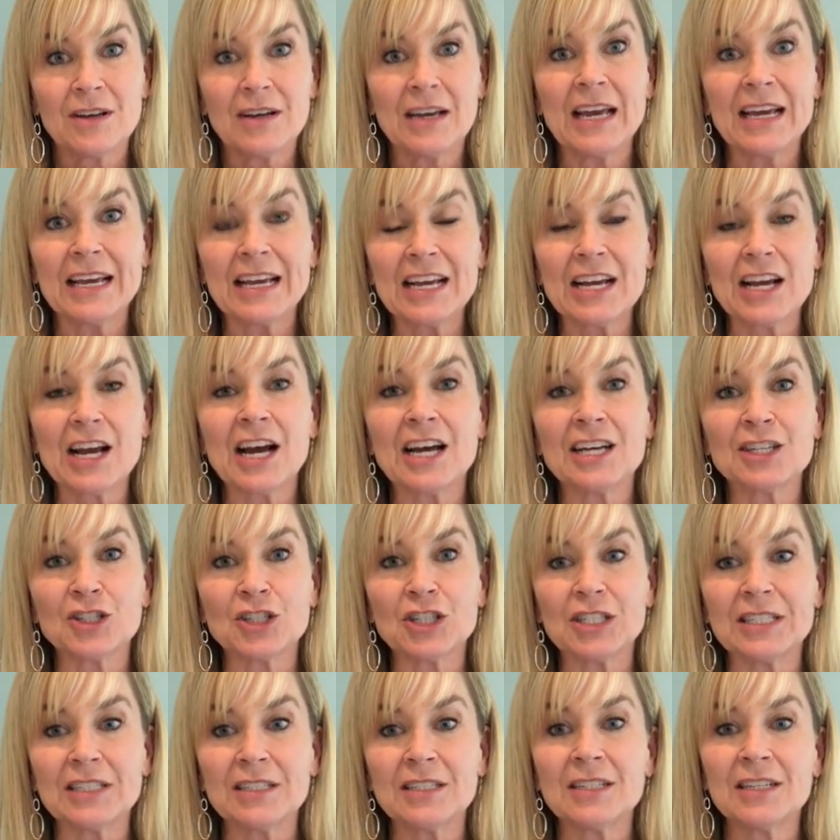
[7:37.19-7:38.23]
a
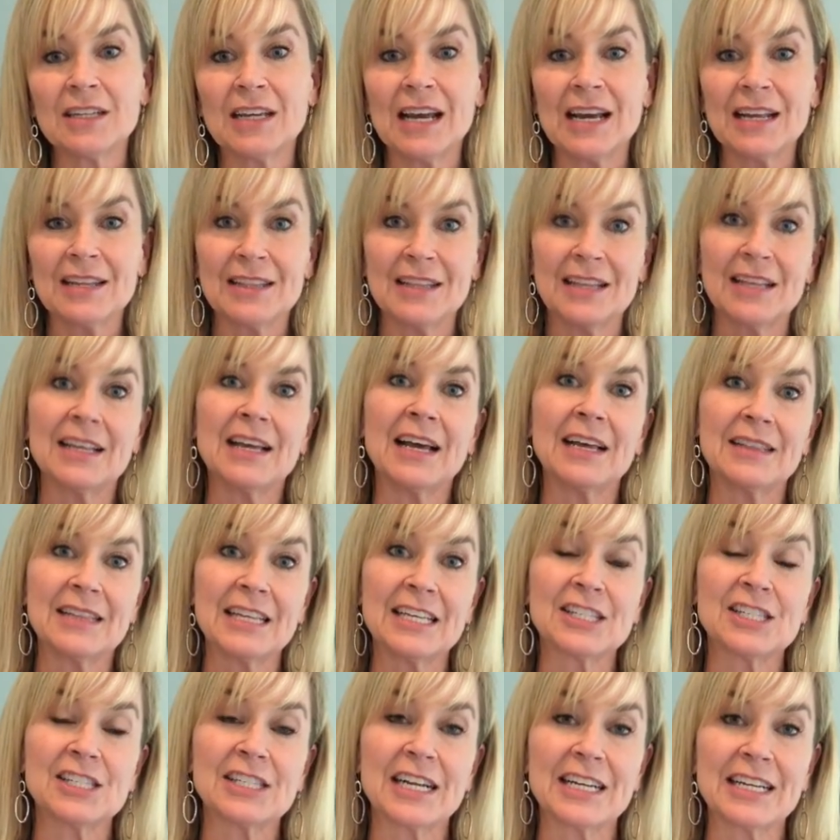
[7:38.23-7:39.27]
concussion, and
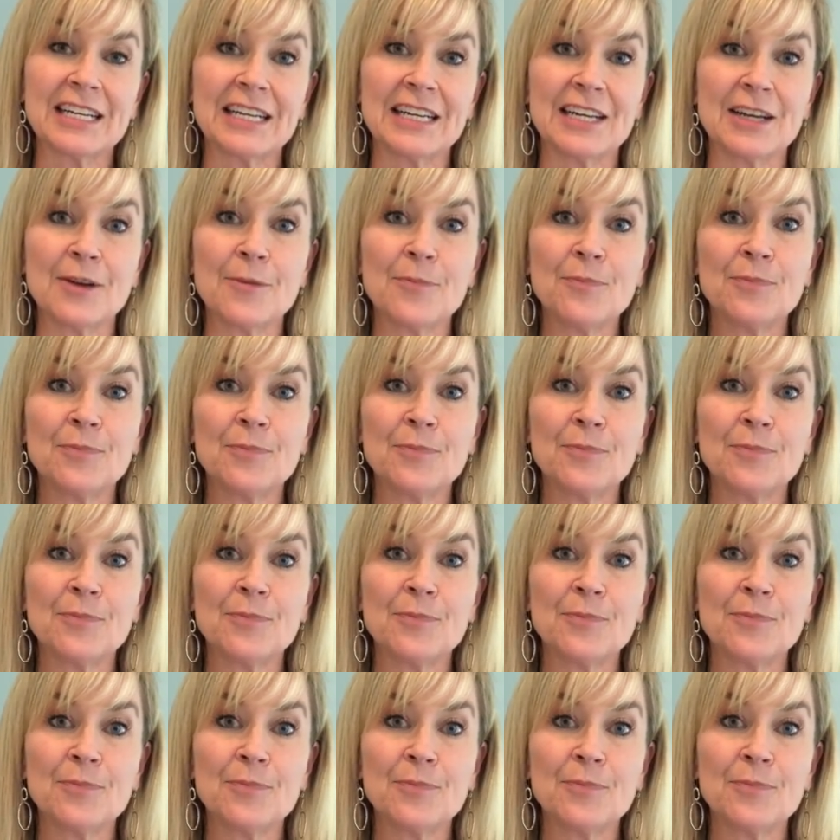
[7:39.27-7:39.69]
this study